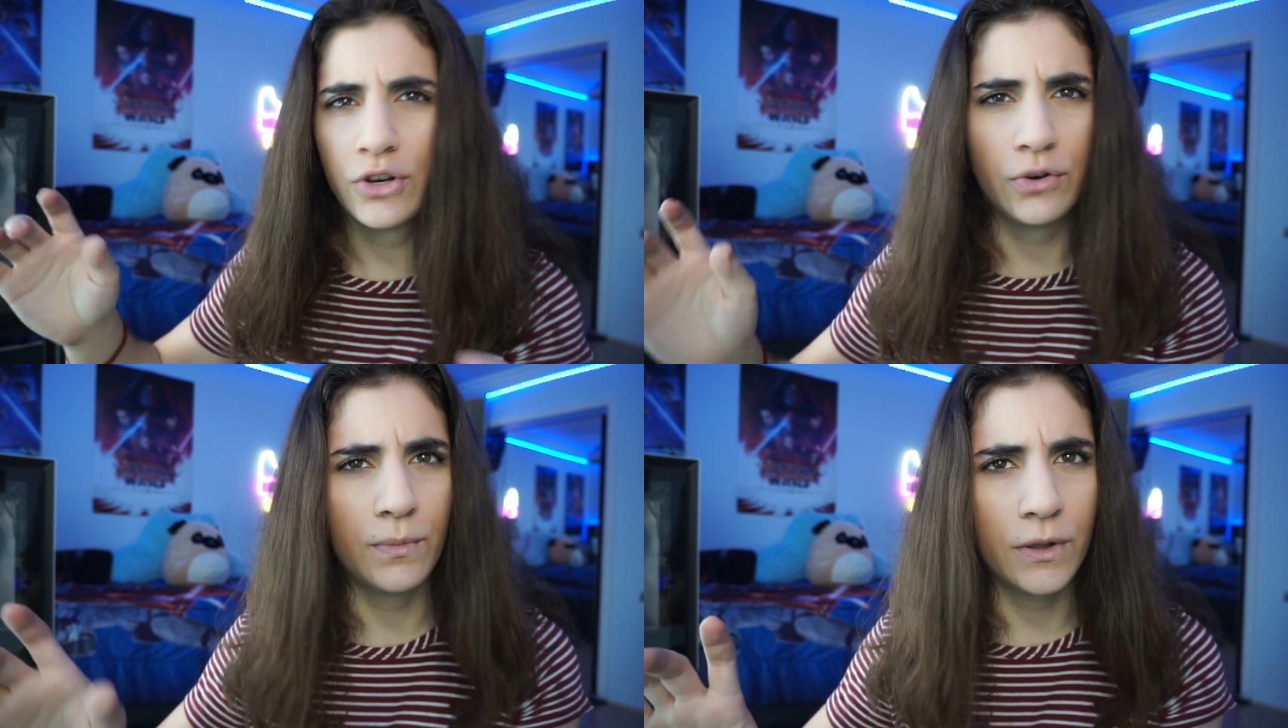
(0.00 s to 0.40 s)

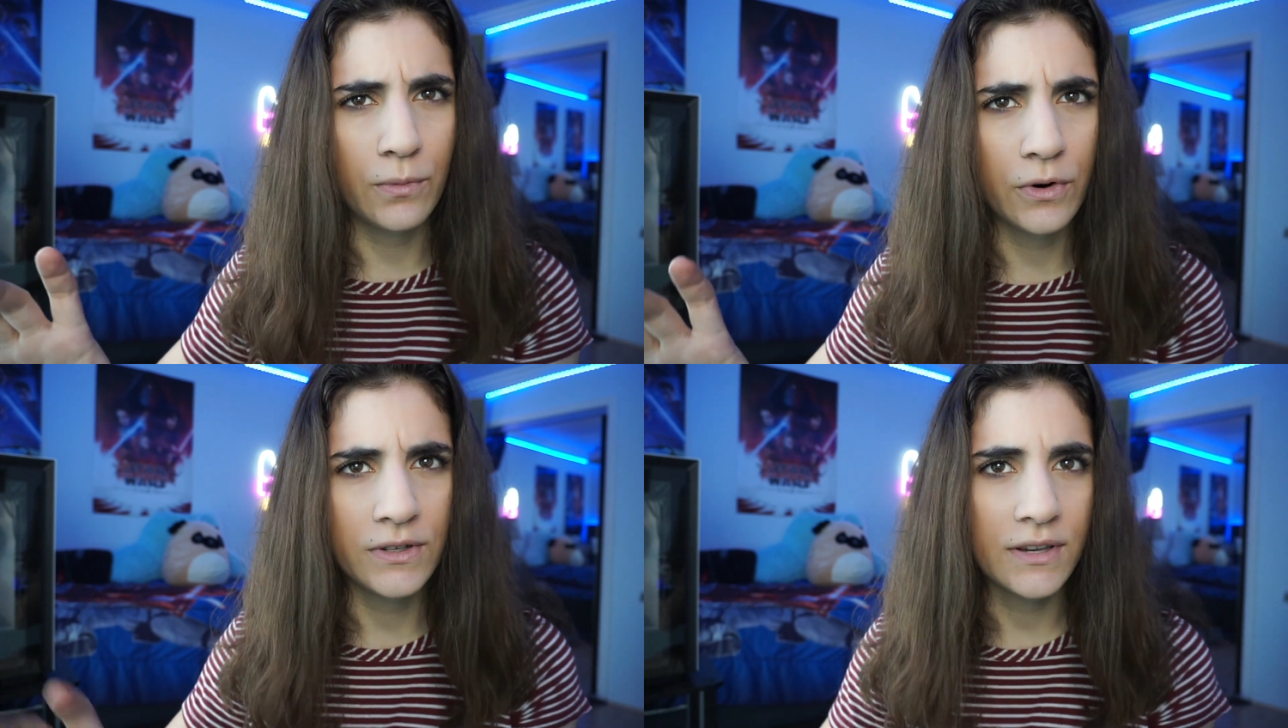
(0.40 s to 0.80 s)
in your
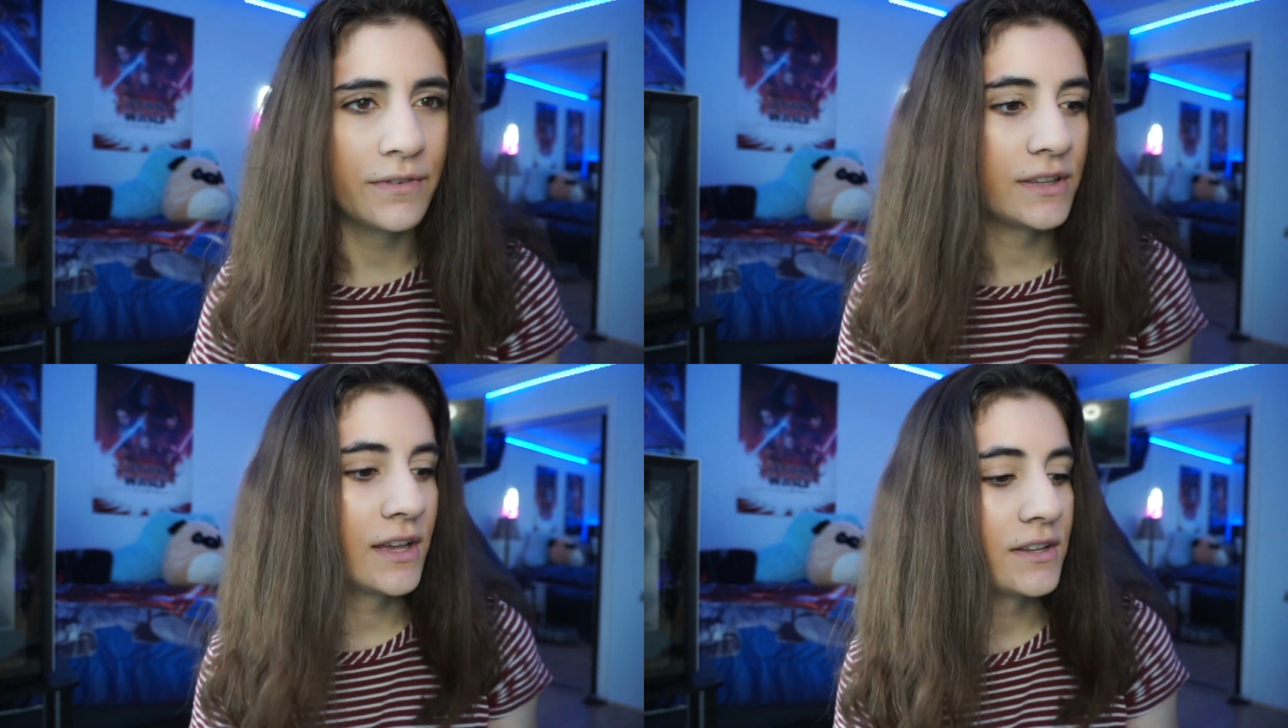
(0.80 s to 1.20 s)
motherboard and stuff
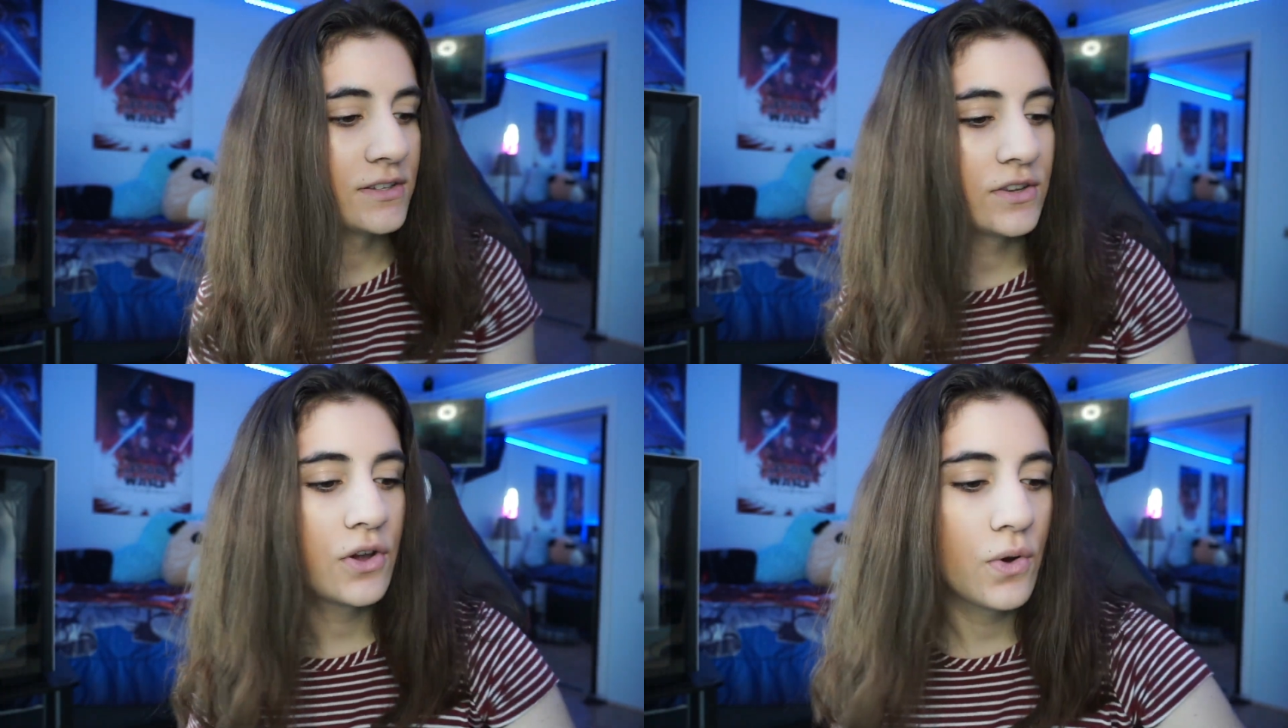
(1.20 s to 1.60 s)
like that.
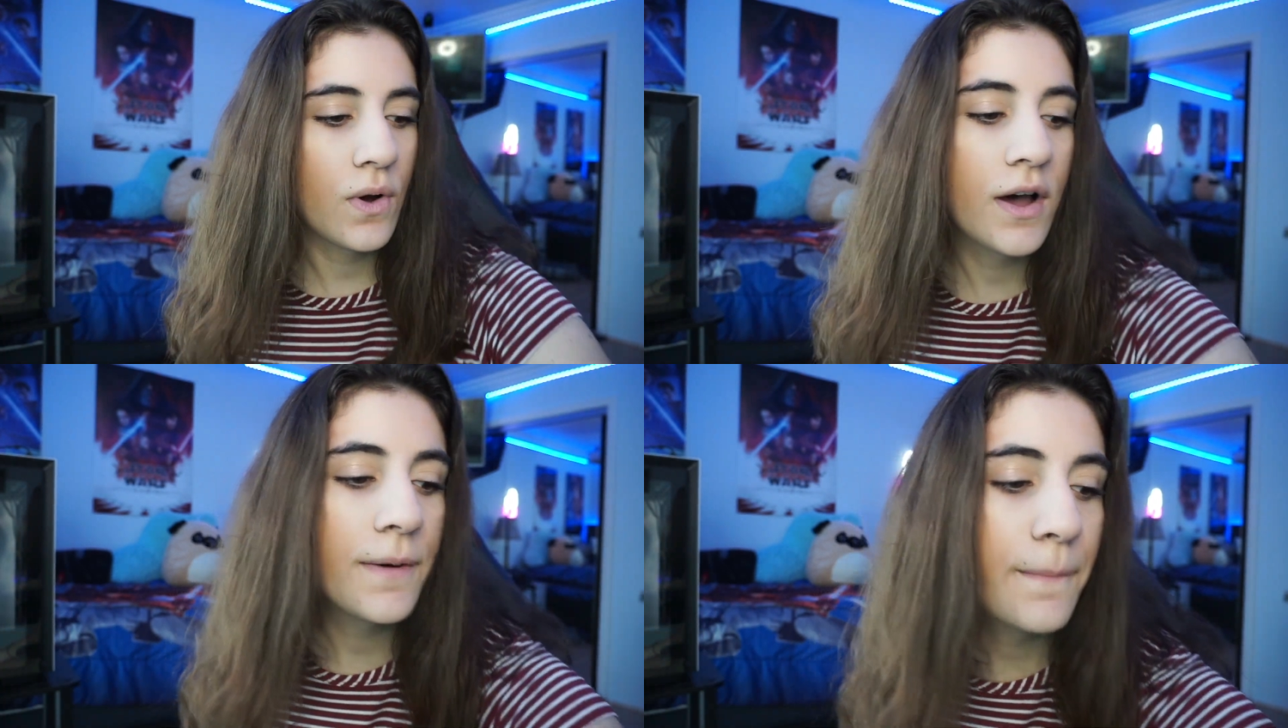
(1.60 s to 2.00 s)

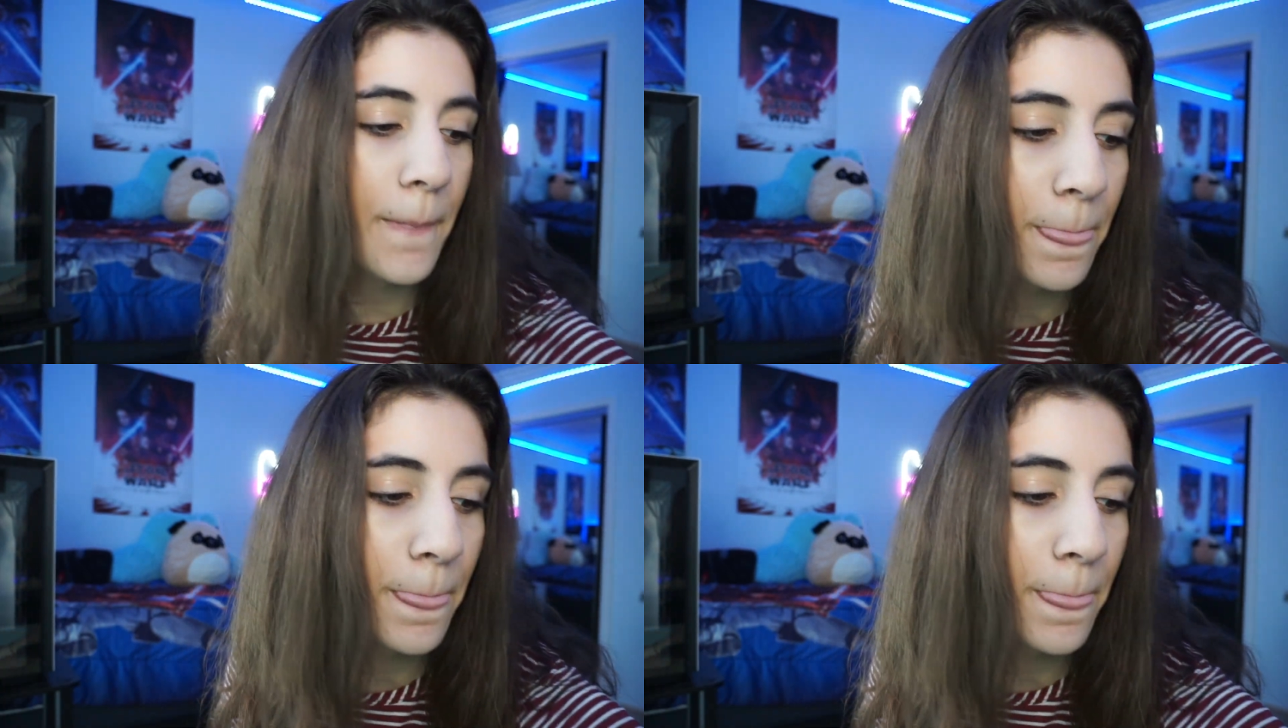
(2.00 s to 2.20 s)
So,